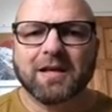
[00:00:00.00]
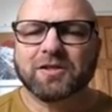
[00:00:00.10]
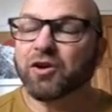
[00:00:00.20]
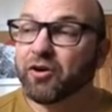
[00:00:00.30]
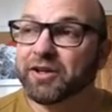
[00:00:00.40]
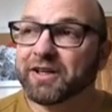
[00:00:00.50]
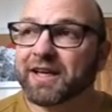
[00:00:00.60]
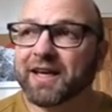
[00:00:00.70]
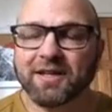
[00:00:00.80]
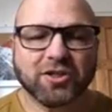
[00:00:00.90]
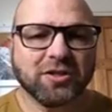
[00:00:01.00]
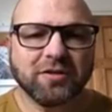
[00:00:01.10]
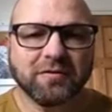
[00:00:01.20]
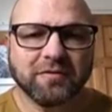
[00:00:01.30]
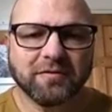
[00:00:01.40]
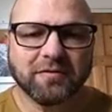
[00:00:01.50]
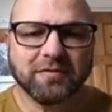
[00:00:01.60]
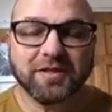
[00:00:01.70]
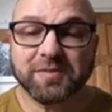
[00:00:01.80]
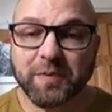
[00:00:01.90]
So on an occasion,
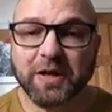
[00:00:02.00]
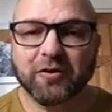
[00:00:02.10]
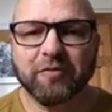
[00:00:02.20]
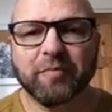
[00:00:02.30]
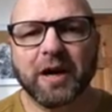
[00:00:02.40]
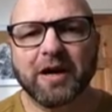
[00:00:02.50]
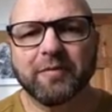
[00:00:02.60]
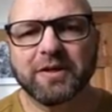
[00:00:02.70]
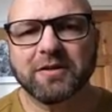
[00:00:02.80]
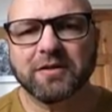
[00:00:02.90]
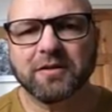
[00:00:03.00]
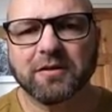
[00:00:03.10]
the Speaker of Parliament